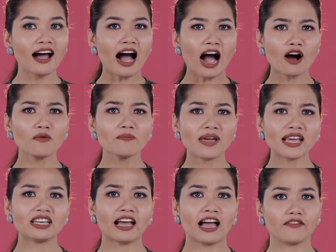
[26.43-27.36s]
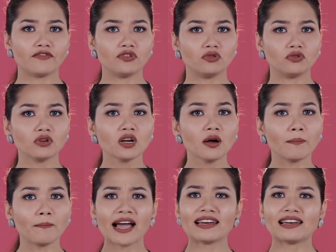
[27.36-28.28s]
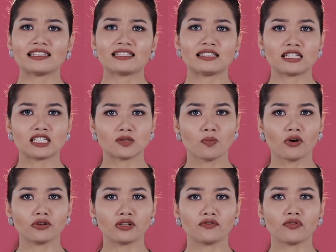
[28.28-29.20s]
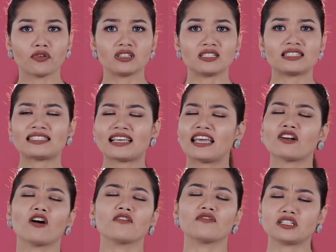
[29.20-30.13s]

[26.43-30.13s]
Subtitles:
How many have you mindlessly responded for the sake of